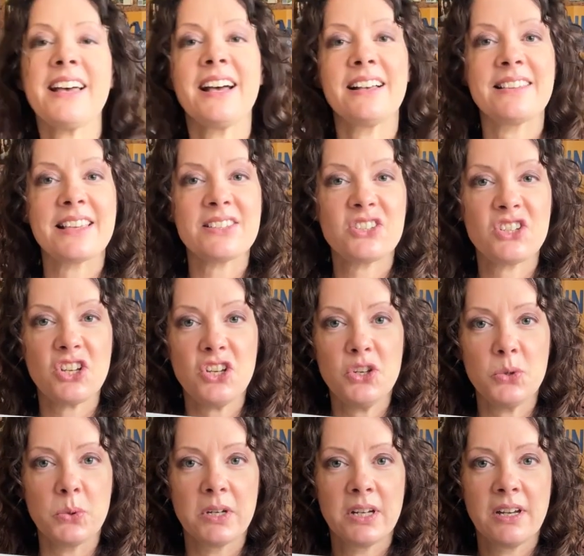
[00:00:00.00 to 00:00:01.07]
that, that's
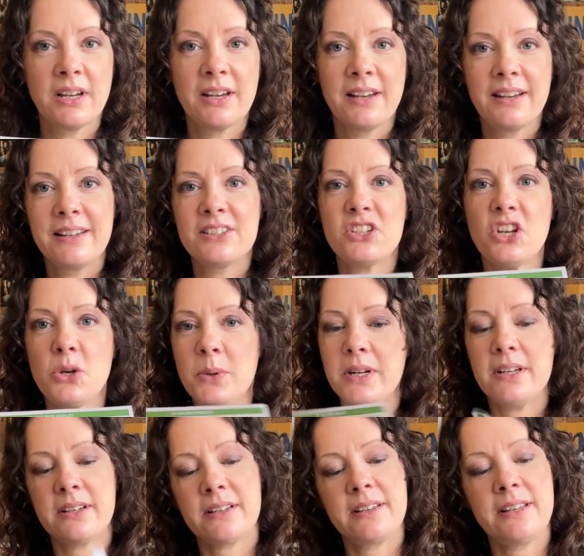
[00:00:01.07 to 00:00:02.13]
two in
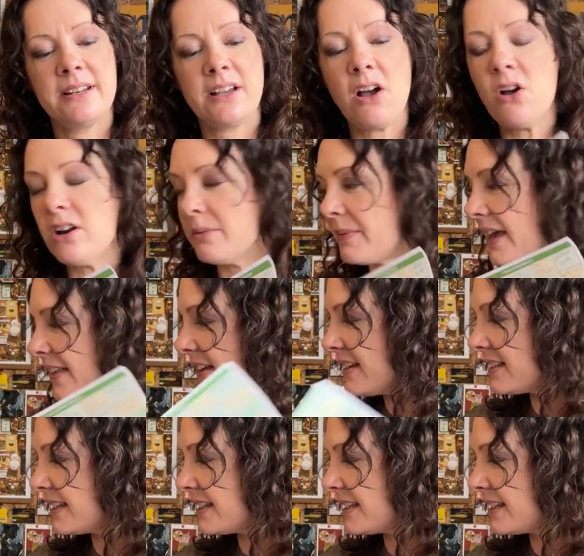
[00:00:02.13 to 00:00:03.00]
a column there. That's